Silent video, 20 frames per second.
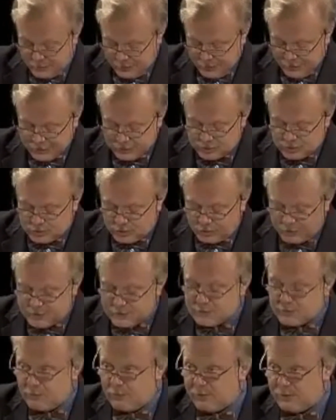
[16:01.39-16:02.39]
It
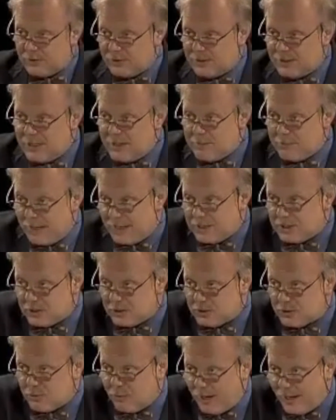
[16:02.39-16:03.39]
starts with a D
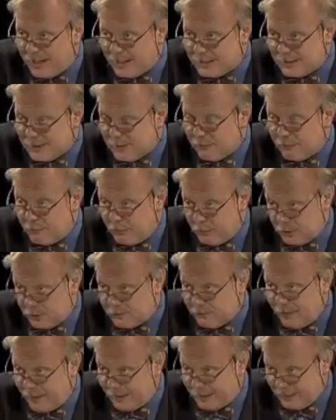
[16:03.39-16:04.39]
major triad in the first
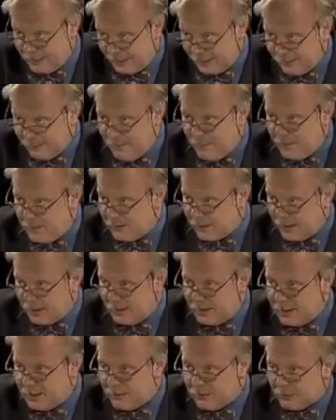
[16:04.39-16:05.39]
violin. Can
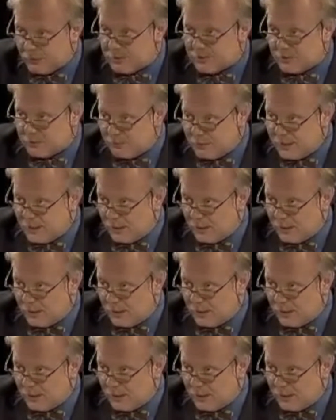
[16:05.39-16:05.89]
I hear those three